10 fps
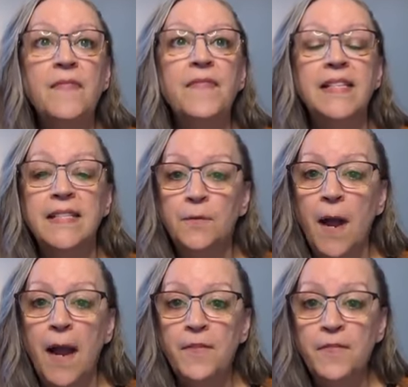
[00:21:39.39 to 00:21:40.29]
that's
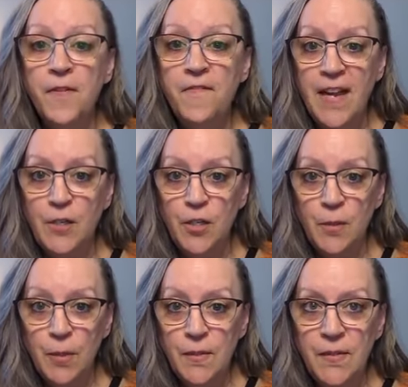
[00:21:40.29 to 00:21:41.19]
derived from
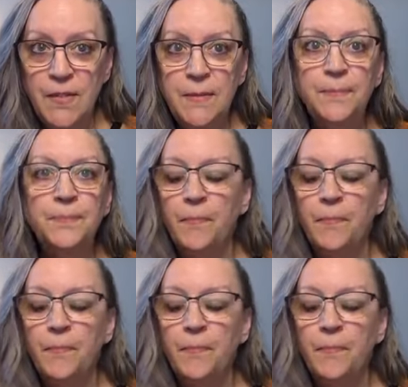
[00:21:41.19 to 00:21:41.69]
vegetables,